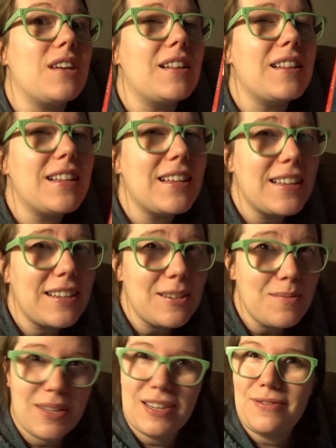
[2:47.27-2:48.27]
a little
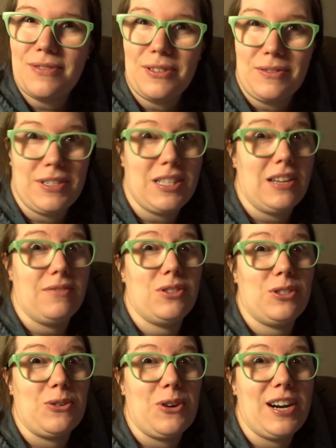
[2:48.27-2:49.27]
bit of a love
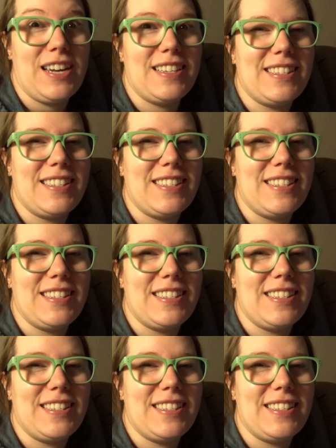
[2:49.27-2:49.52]
story.